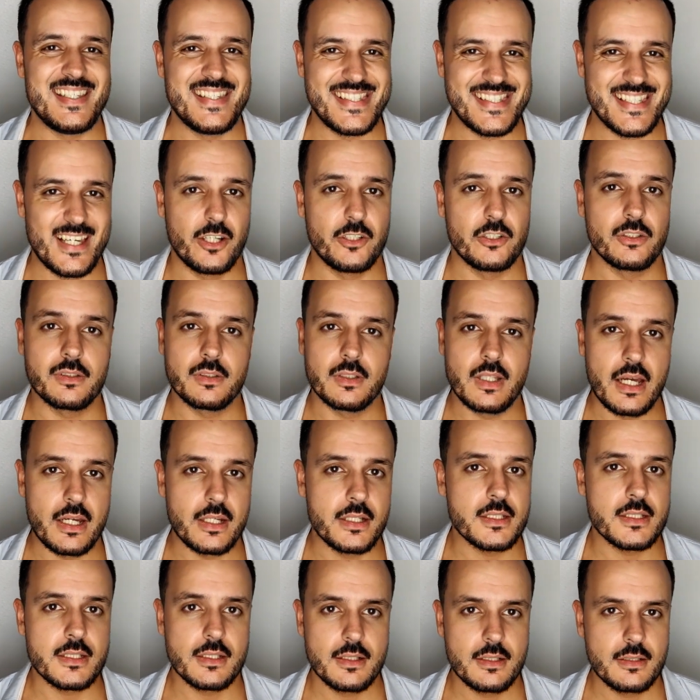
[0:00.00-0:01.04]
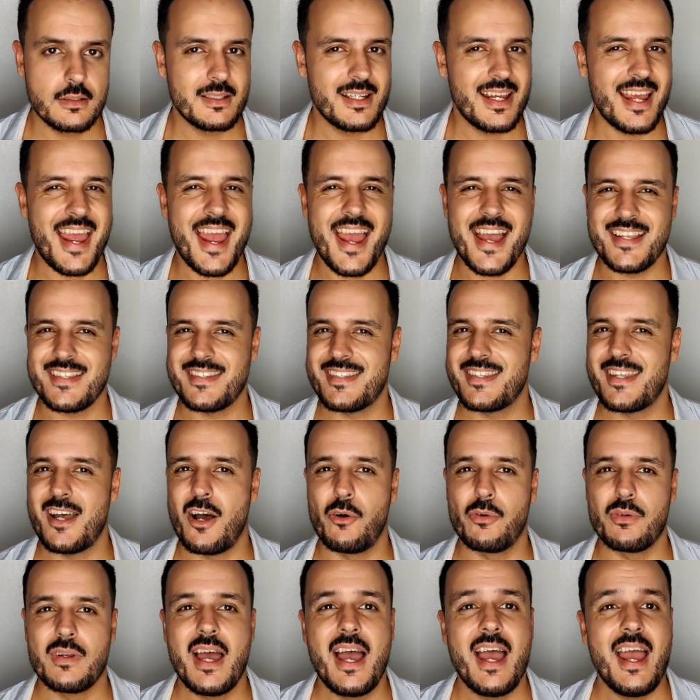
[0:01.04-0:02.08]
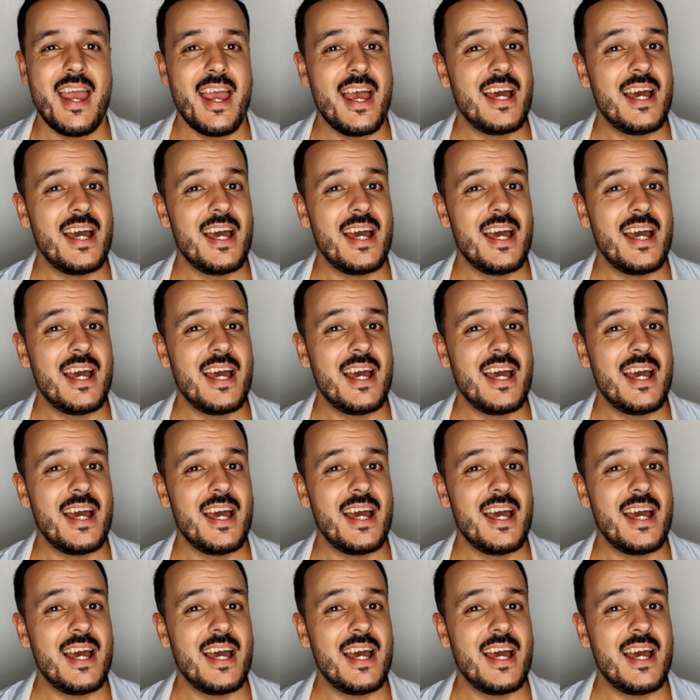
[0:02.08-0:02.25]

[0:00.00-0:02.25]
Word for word: designer line, hands down.